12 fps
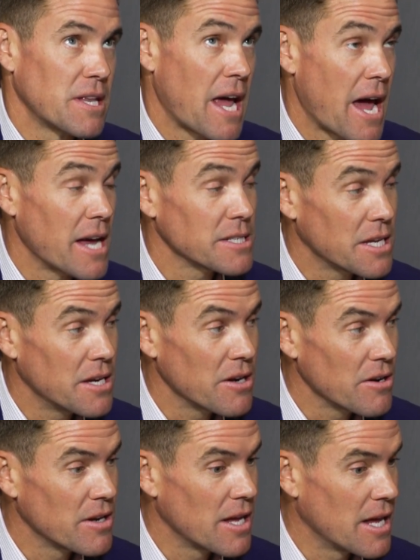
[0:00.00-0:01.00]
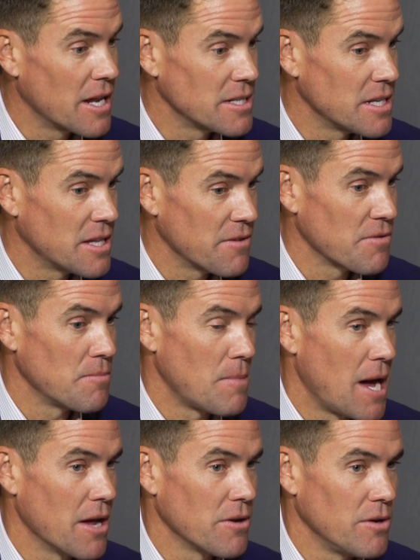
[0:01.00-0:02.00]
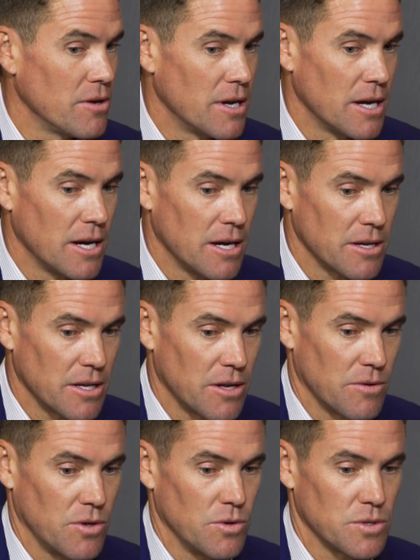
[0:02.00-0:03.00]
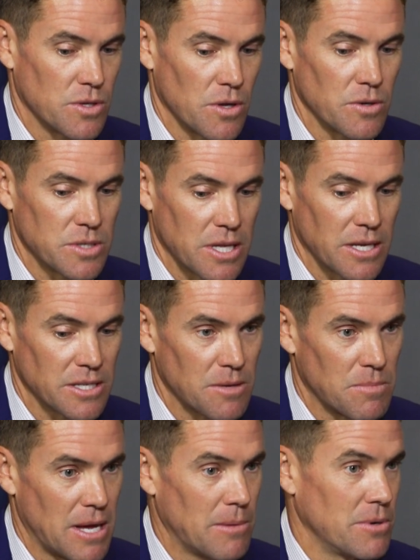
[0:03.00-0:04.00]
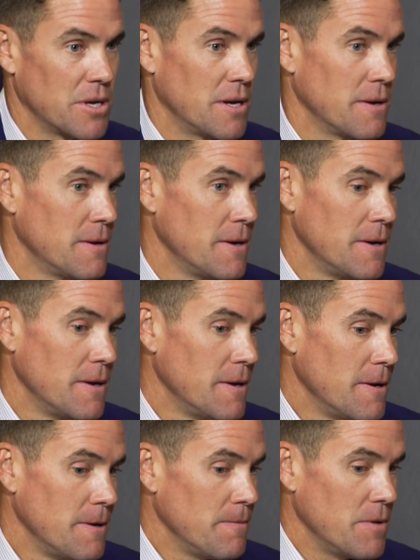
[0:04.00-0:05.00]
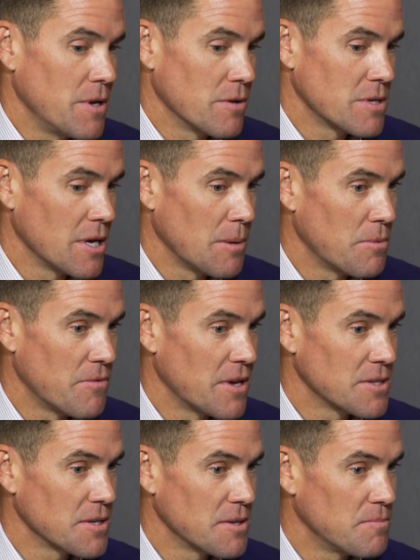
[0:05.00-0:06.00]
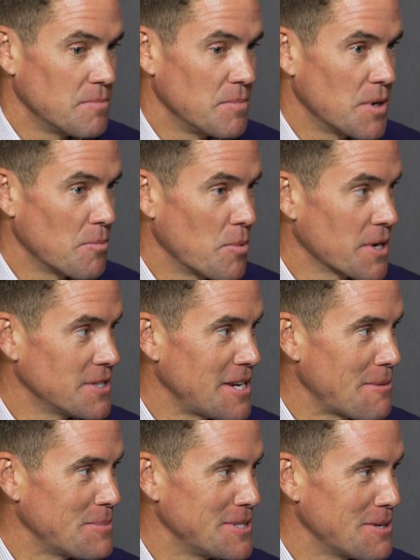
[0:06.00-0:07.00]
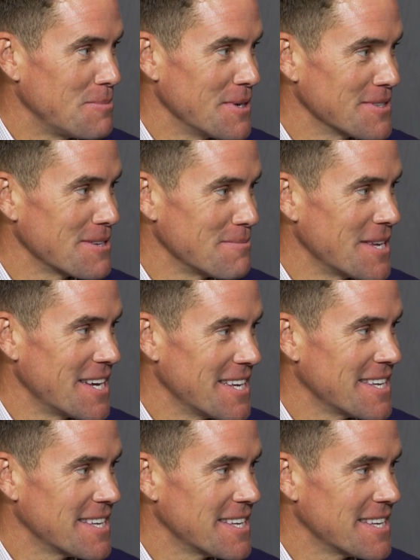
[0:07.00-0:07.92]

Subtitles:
task here and it's a different model, you know, using those things to be able to, you know, to help eventually, you know, bring a championship here someday.